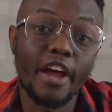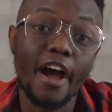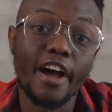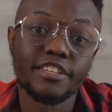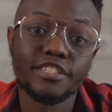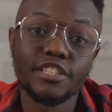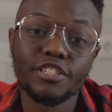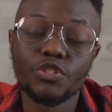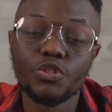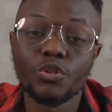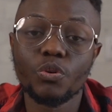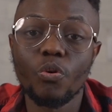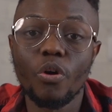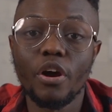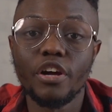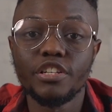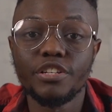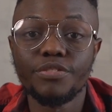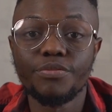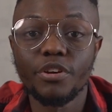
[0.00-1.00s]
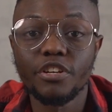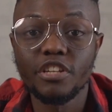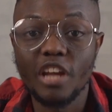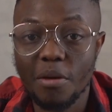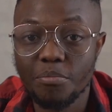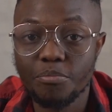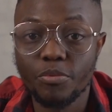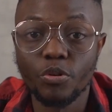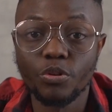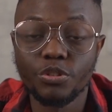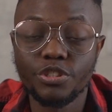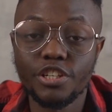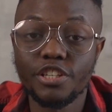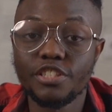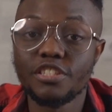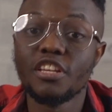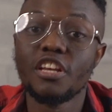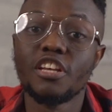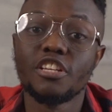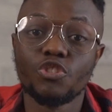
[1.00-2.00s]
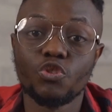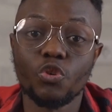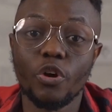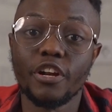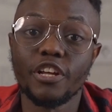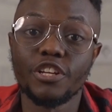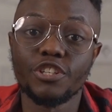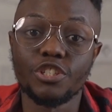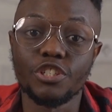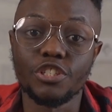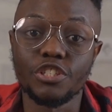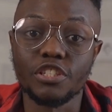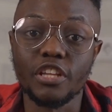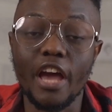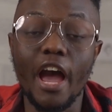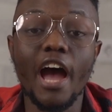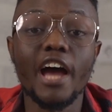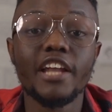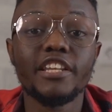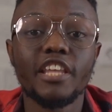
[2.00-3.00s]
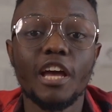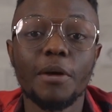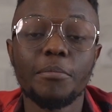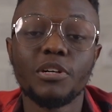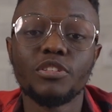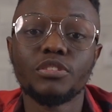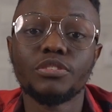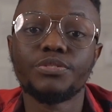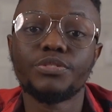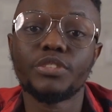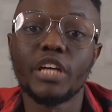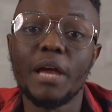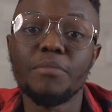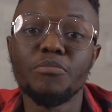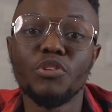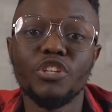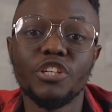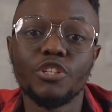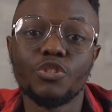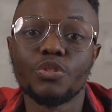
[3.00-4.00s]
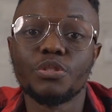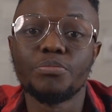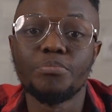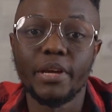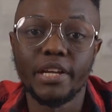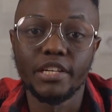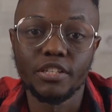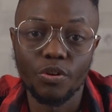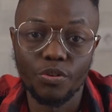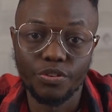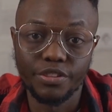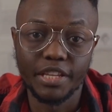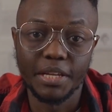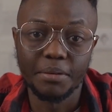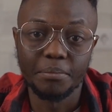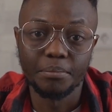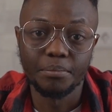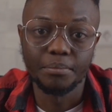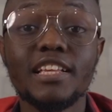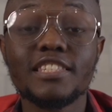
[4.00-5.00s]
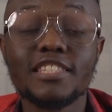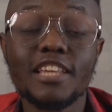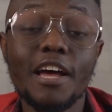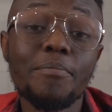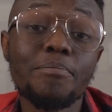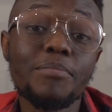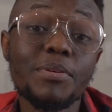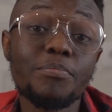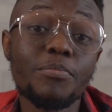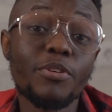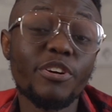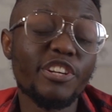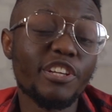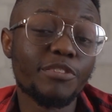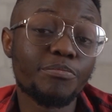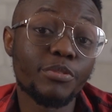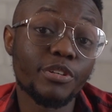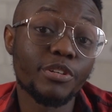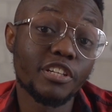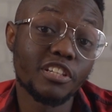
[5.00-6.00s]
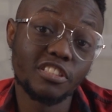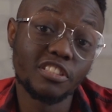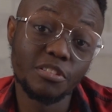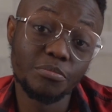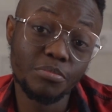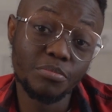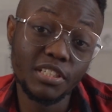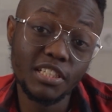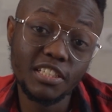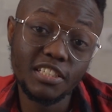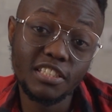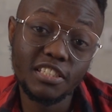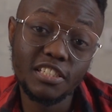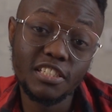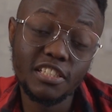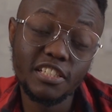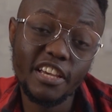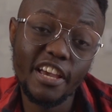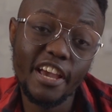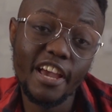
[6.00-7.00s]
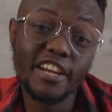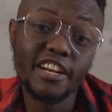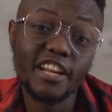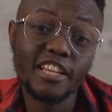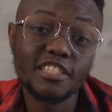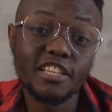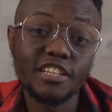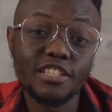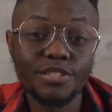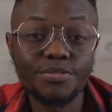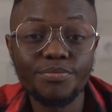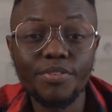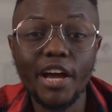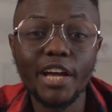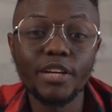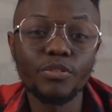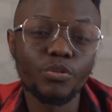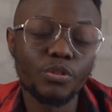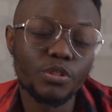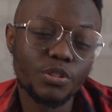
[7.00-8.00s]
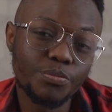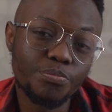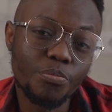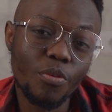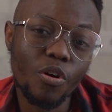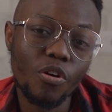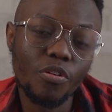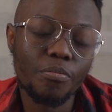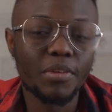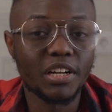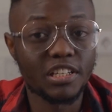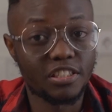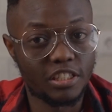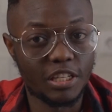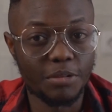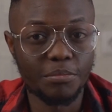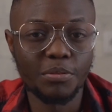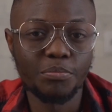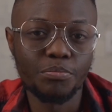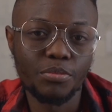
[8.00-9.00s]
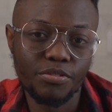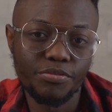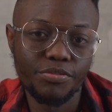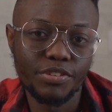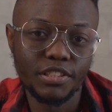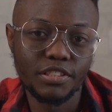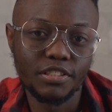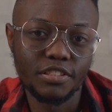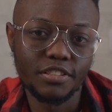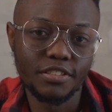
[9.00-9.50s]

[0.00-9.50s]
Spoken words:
assets require different approaches, strategies, and the amount of time you need to spend on them. Some people need predictability and are satisfied with small but stable profits.